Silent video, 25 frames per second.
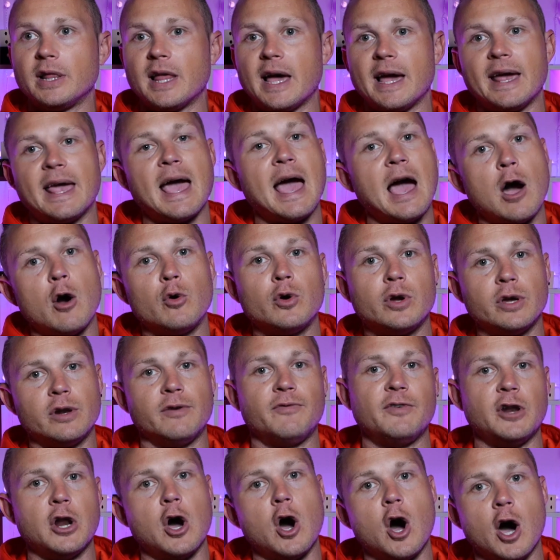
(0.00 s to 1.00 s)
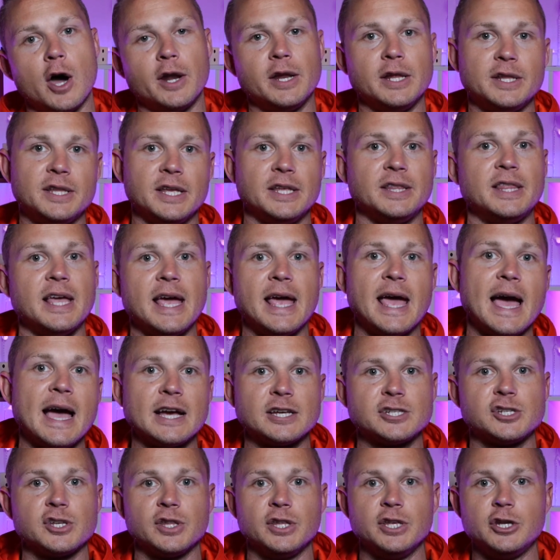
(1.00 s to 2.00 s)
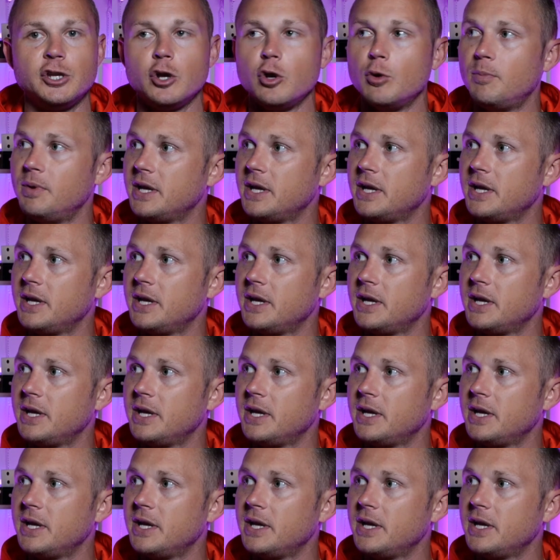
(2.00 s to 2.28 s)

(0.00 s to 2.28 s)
like how good of an audit did they actually do?